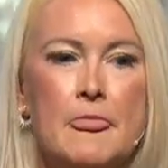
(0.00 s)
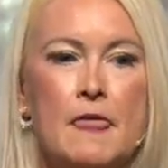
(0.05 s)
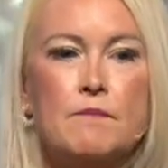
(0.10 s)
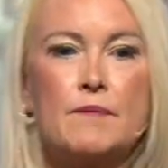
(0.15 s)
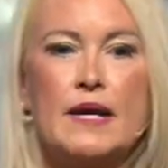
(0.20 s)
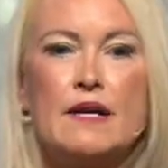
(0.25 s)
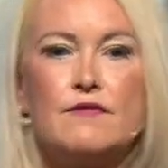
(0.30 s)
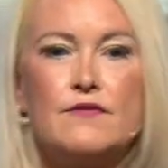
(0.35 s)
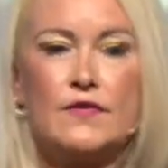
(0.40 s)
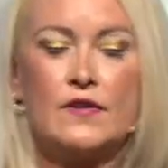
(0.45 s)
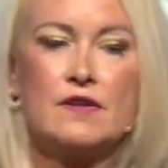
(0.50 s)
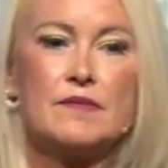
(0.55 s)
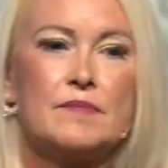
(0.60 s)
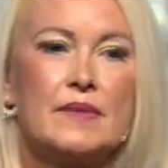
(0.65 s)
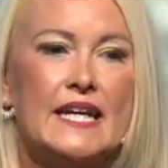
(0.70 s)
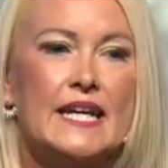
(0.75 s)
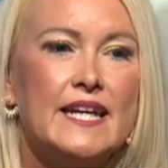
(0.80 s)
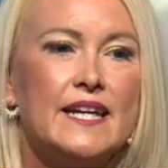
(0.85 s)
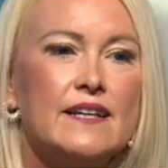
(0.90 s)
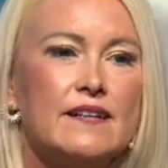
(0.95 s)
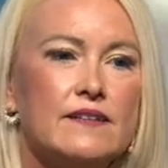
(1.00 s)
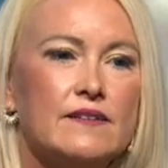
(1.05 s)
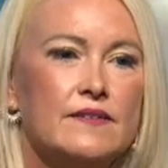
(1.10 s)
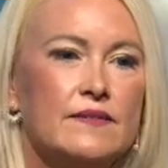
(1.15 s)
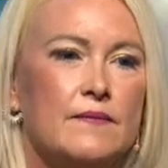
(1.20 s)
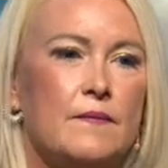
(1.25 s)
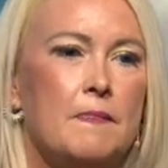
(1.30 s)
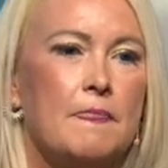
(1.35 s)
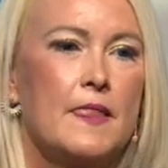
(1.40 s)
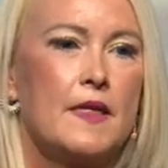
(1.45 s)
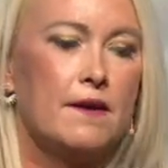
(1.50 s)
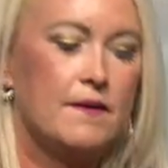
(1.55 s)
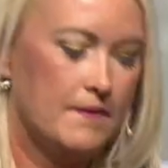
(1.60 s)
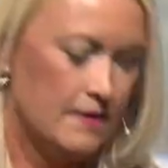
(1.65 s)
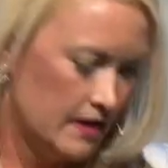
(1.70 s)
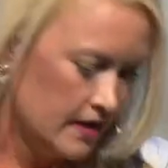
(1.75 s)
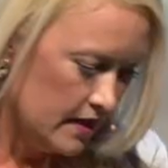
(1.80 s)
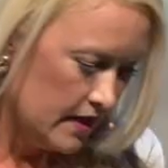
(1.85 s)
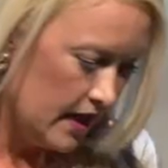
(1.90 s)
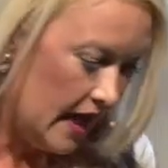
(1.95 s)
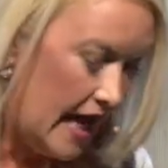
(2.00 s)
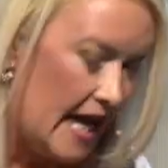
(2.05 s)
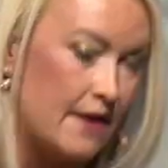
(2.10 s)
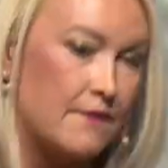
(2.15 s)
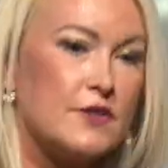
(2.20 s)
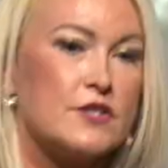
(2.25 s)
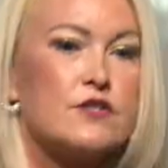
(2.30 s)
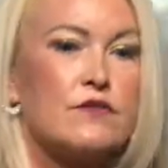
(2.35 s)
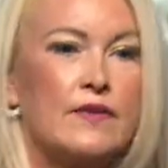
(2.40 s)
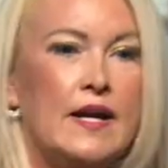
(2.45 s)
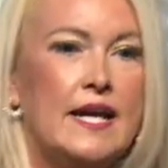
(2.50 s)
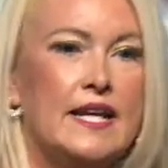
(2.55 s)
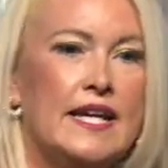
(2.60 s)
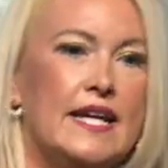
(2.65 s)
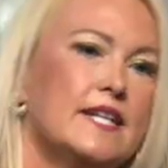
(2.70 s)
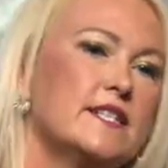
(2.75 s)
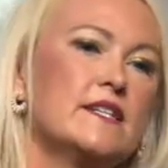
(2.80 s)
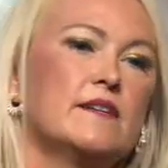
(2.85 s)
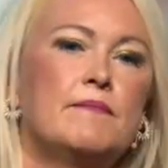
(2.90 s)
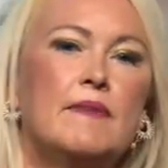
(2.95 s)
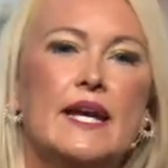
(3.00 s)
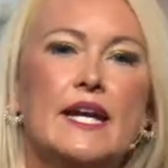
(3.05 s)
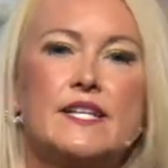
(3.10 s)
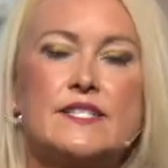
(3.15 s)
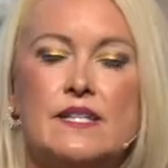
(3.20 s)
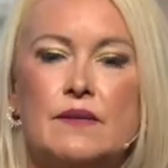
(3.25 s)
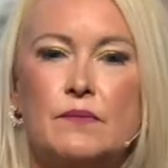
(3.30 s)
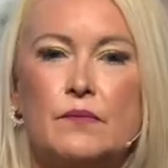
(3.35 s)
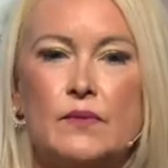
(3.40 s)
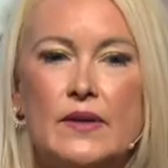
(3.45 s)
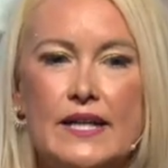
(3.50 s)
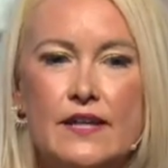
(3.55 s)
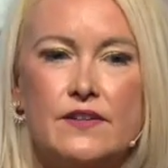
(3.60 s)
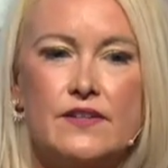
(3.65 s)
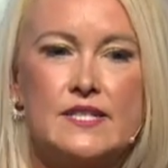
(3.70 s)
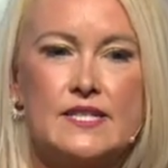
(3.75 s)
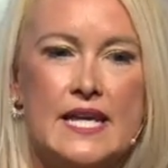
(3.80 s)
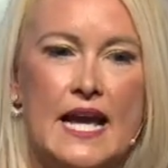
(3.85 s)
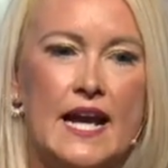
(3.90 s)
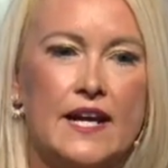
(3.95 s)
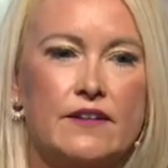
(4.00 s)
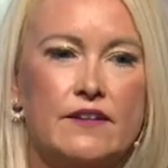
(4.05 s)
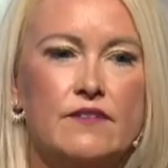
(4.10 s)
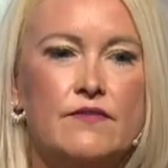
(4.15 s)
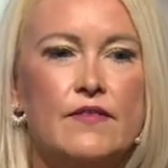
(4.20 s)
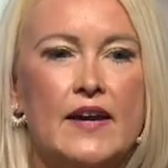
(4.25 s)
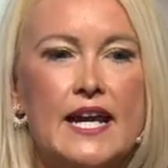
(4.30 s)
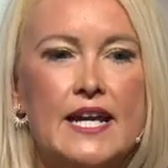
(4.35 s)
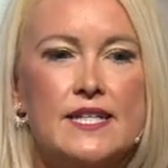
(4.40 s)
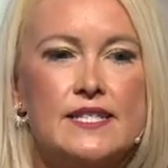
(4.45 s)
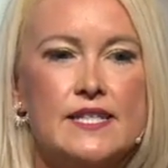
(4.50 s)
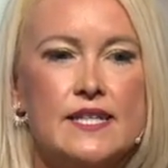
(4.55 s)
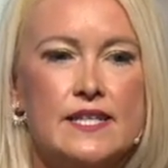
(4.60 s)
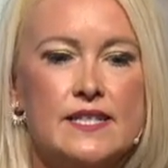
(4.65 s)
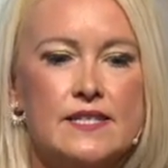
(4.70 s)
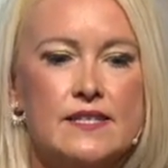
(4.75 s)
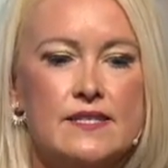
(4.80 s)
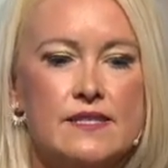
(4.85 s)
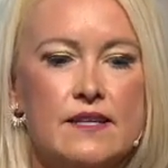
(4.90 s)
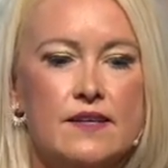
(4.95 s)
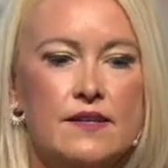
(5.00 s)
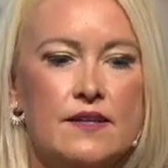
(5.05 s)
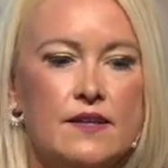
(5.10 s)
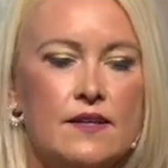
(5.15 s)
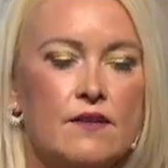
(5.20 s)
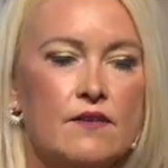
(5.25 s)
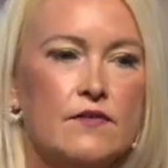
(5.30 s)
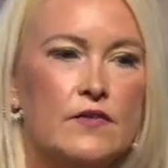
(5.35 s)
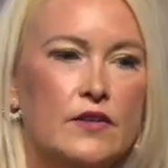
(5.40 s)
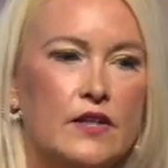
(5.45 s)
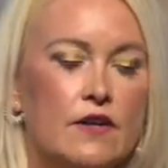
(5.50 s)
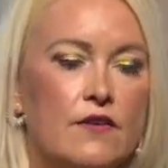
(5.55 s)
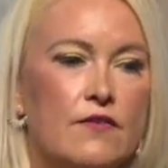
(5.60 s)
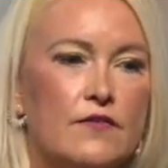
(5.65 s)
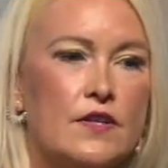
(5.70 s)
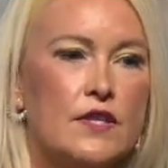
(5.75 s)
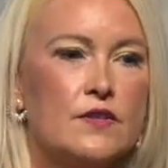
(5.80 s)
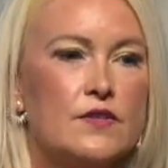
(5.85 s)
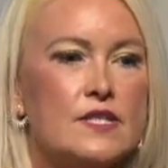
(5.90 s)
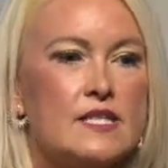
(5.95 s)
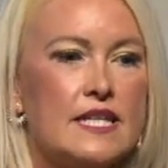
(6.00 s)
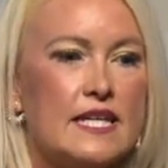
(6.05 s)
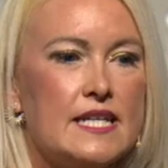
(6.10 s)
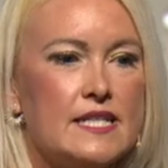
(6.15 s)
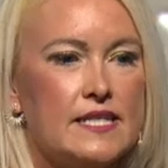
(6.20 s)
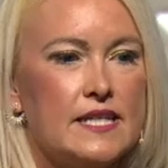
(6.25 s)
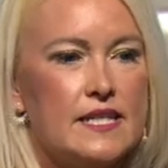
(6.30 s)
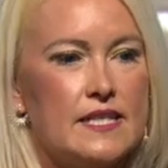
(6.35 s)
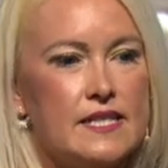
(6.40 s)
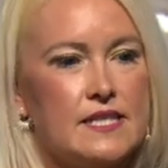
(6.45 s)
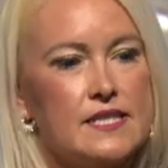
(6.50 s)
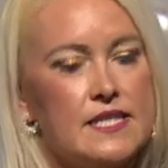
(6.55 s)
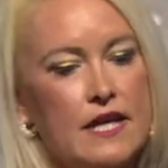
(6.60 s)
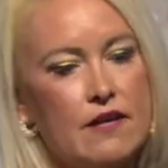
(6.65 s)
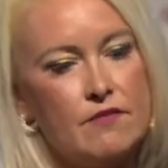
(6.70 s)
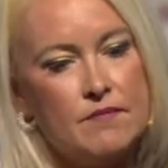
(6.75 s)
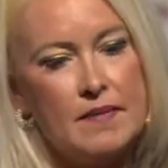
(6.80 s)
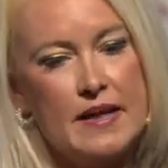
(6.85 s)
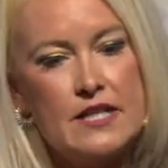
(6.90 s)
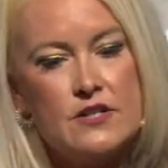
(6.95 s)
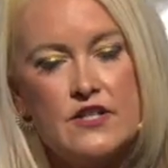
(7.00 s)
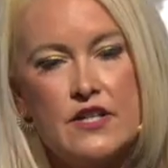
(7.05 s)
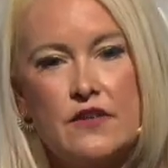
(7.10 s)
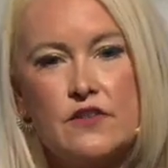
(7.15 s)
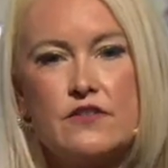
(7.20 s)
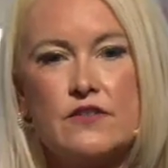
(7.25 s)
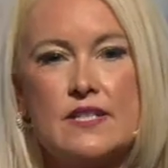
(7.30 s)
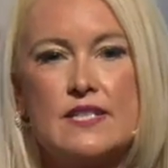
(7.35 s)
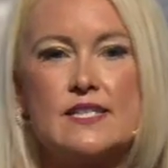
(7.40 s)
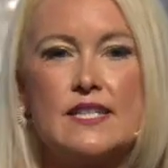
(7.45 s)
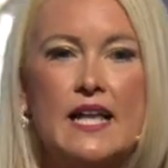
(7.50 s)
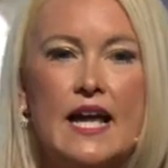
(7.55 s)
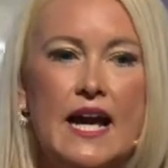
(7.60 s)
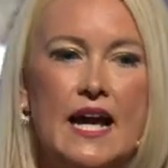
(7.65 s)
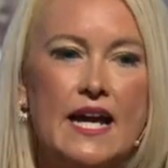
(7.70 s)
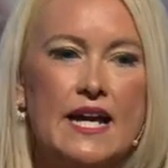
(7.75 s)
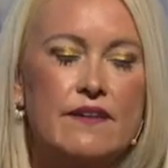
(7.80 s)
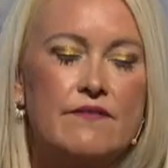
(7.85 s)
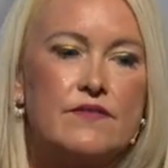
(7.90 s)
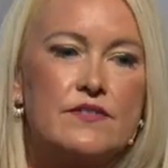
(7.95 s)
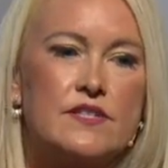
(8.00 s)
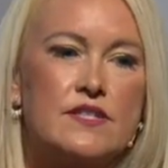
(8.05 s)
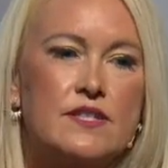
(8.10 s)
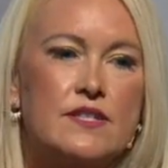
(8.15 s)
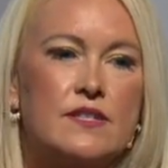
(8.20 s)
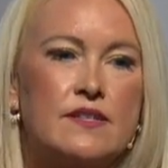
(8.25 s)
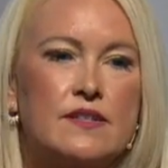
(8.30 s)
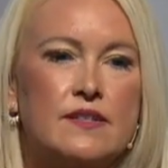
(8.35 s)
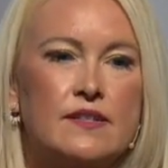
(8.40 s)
But for me, I was ready to make some real sacrifices for a few seasons of my children's lives